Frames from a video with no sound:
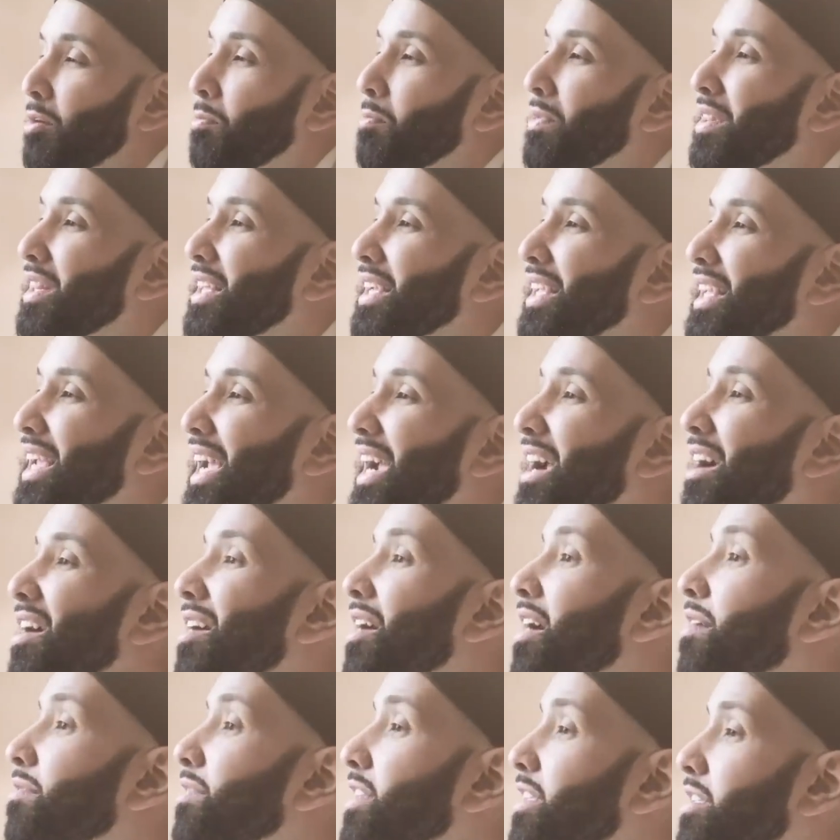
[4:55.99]
with the care
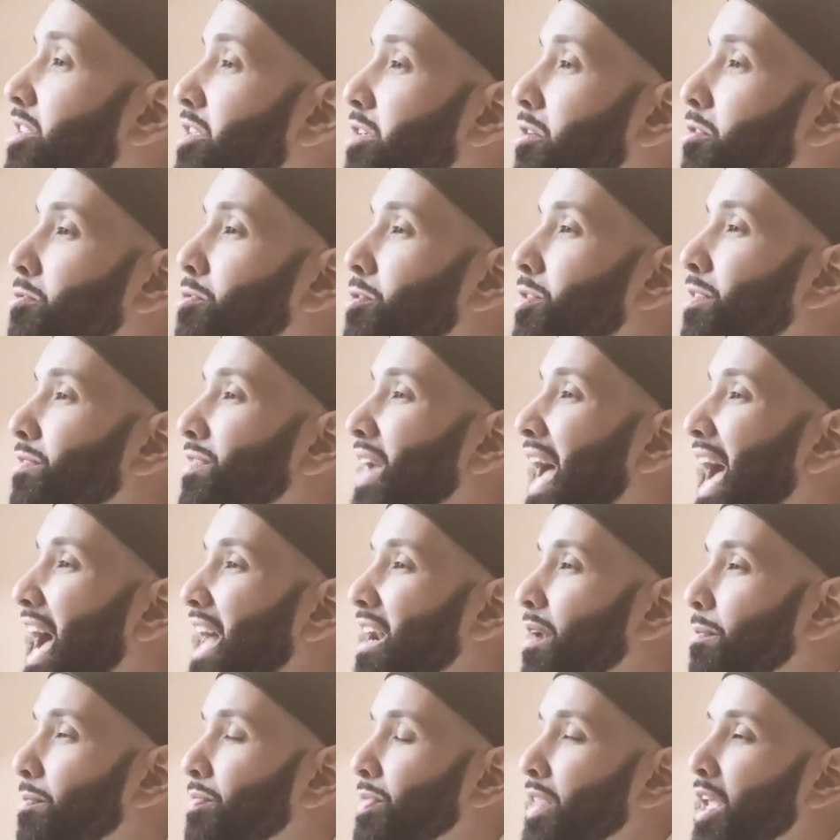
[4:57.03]
of the children of
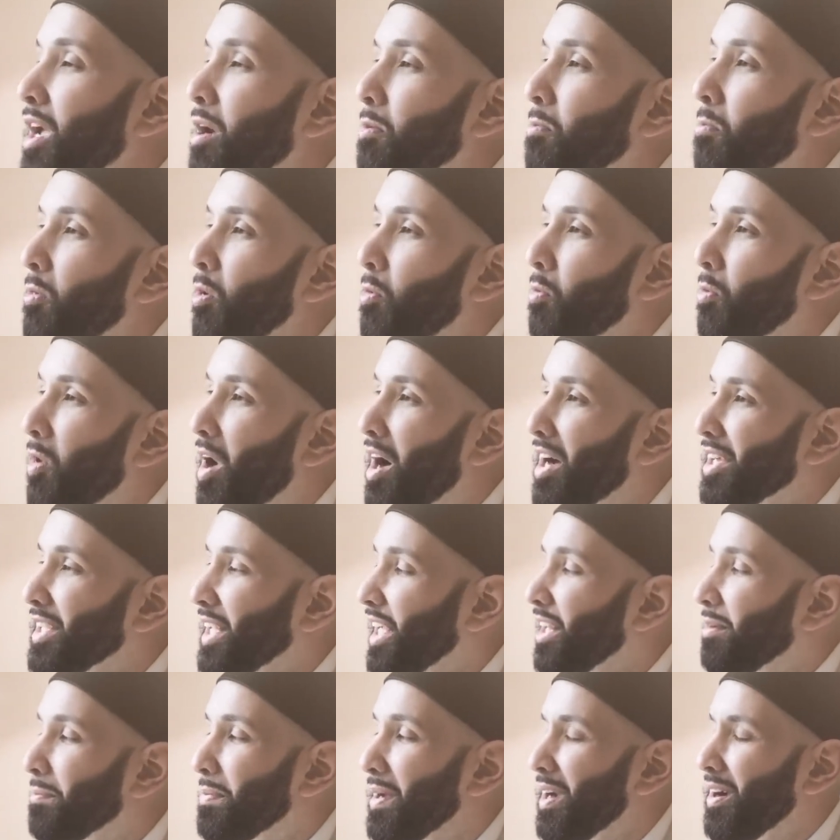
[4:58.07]
Adam will
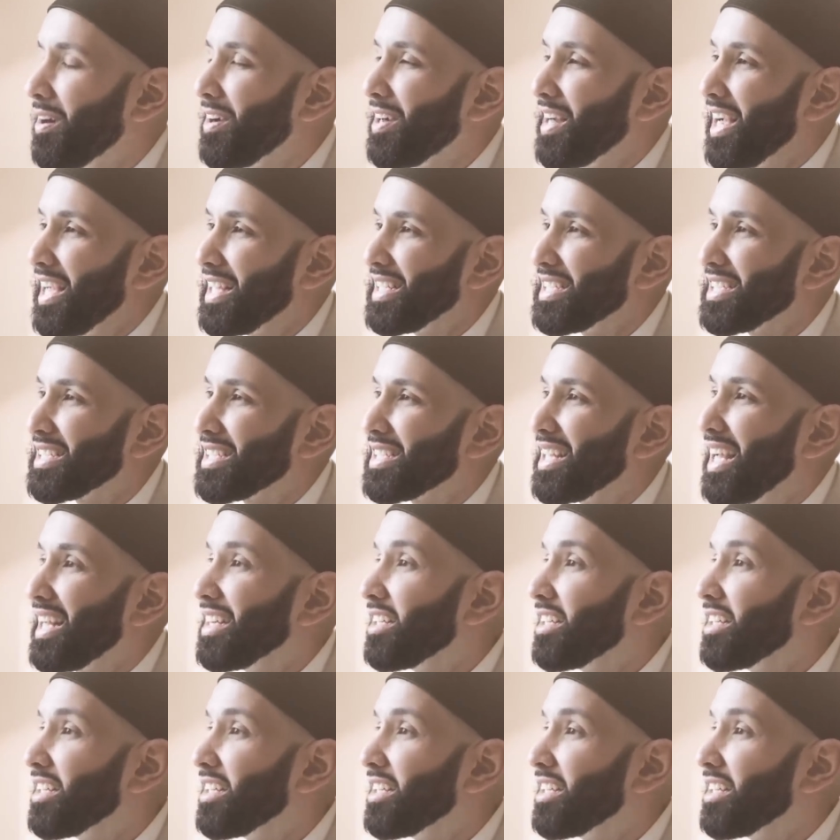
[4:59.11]
walk in paradise,